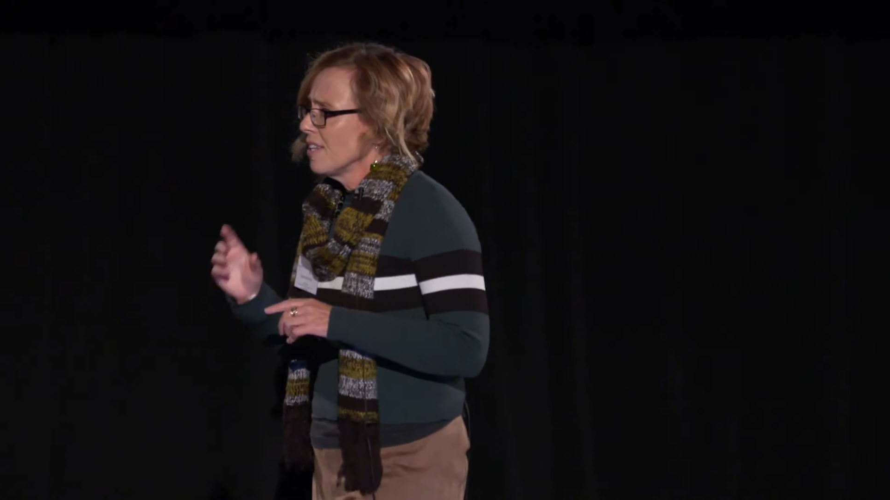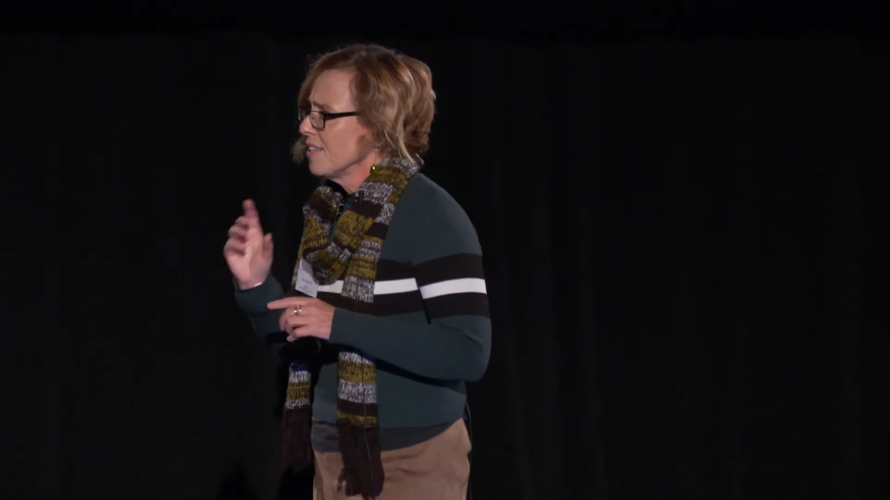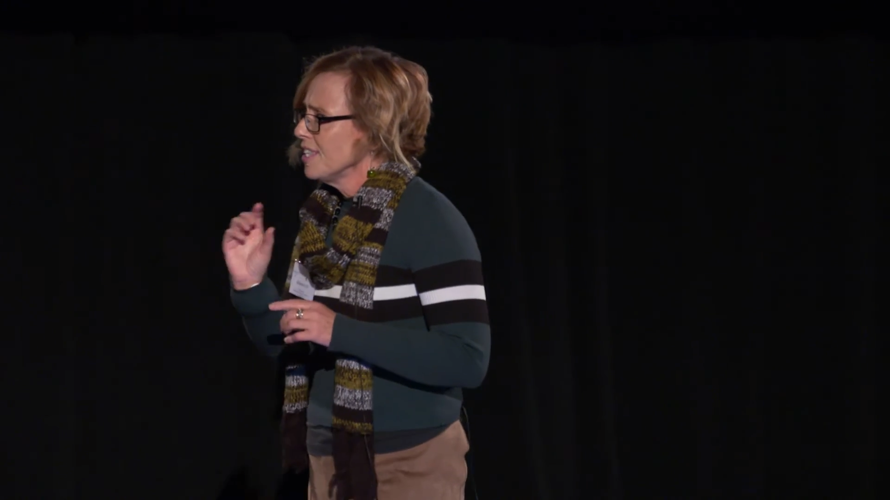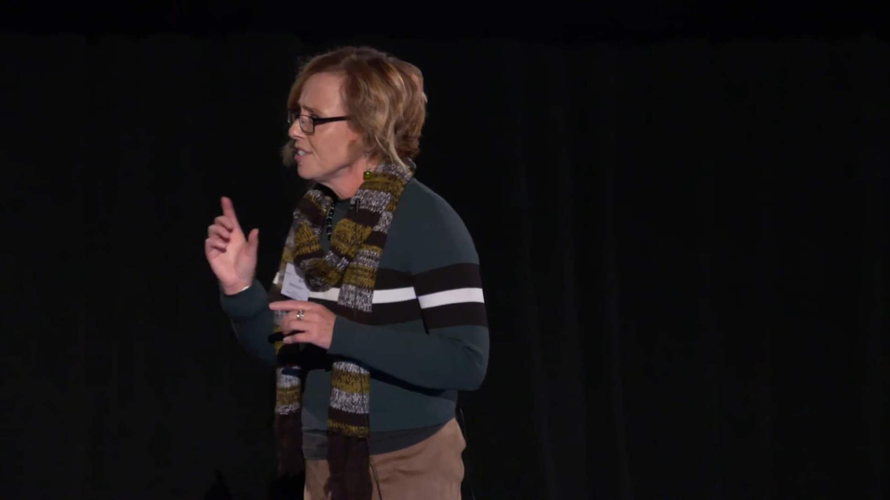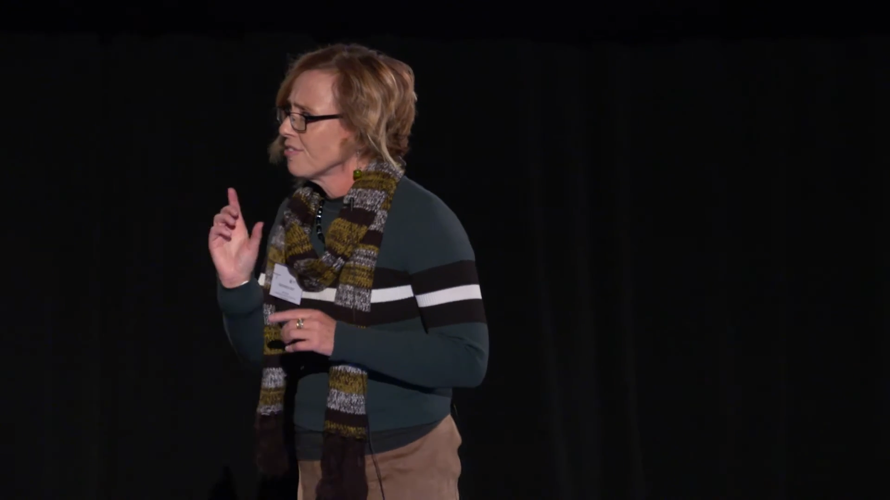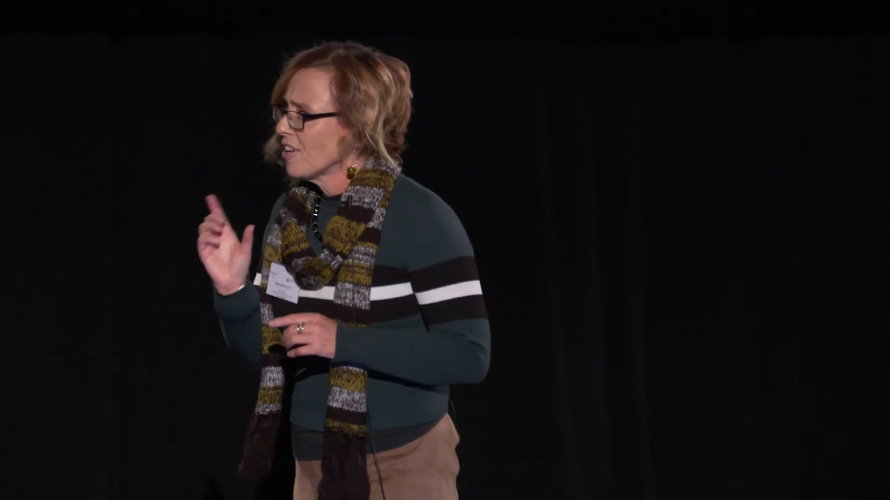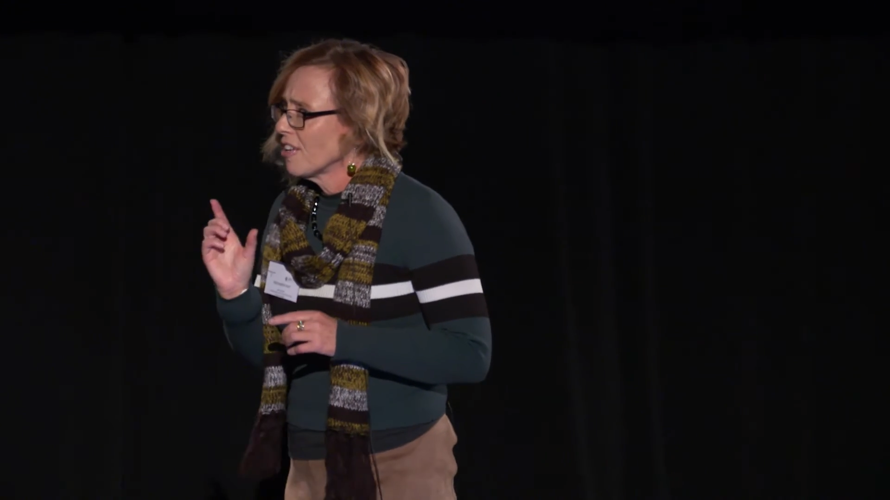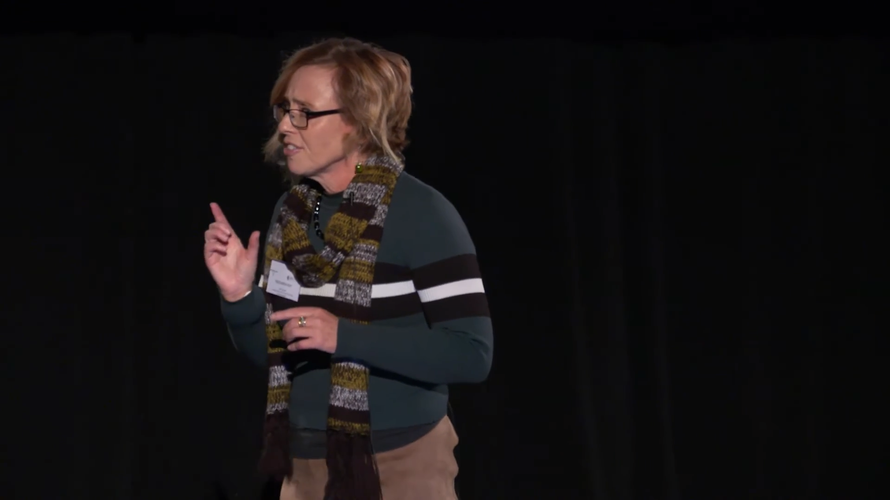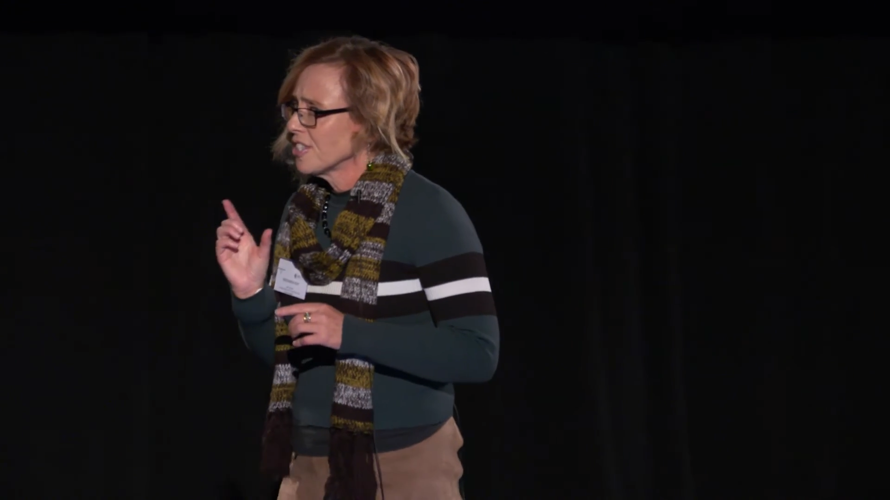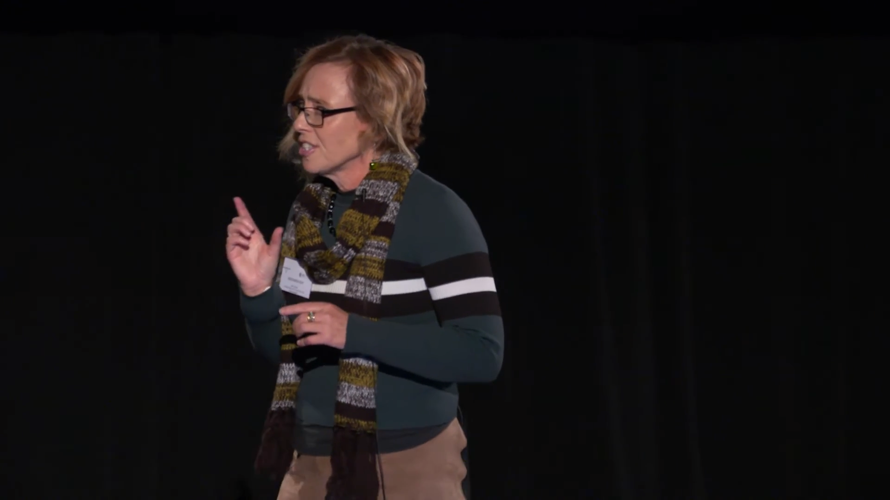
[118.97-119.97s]
These
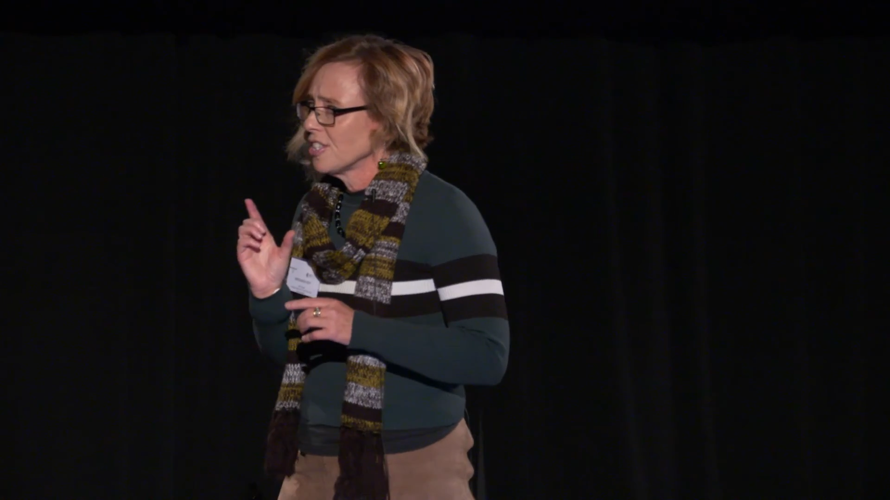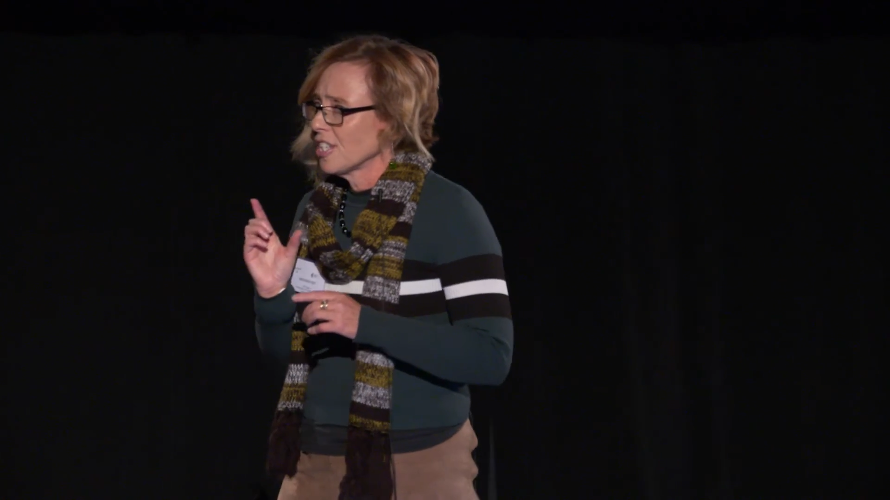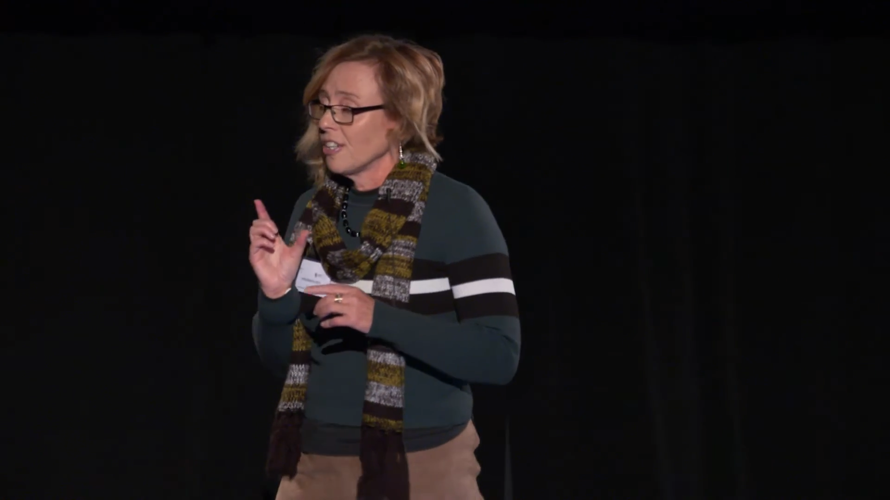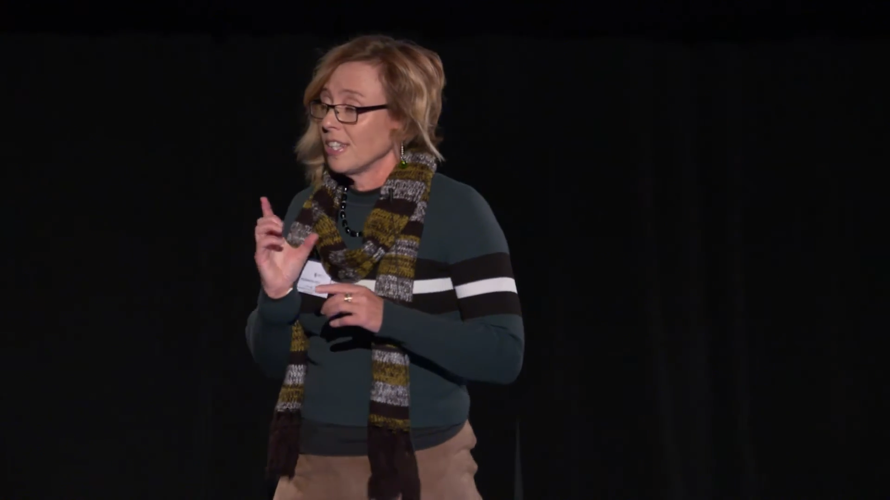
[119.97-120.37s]
viruses don't